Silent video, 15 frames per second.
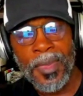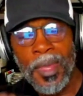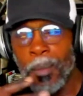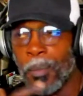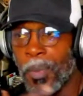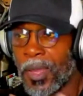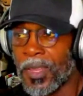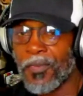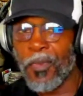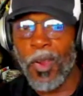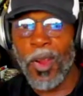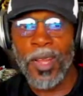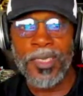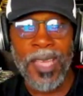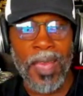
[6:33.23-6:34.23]
But as far
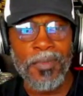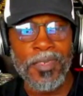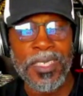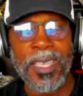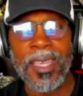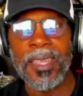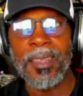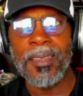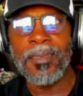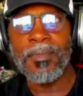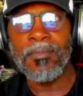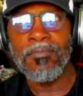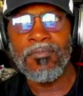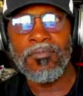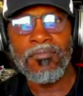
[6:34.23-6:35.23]
as I've seen,
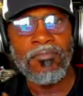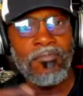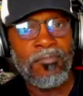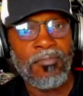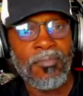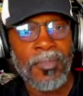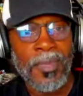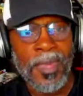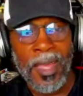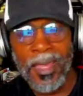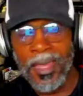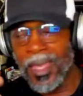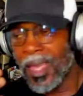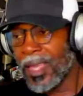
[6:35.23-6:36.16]
yeah,